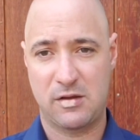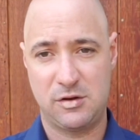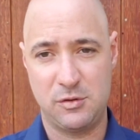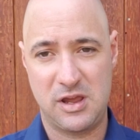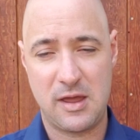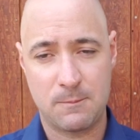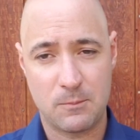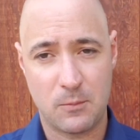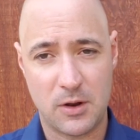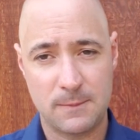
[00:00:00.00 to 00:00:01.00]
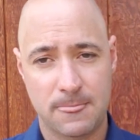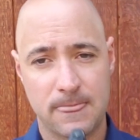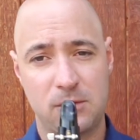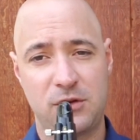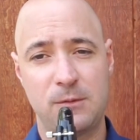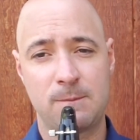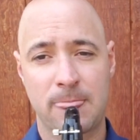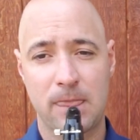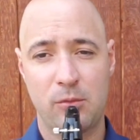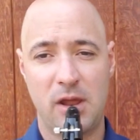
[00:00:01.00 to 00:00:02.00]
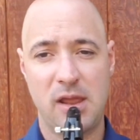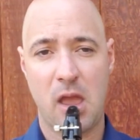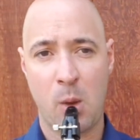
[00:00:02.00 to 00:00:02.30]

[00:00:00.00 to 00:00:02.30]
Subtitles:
Do it again. 1, 2, ready.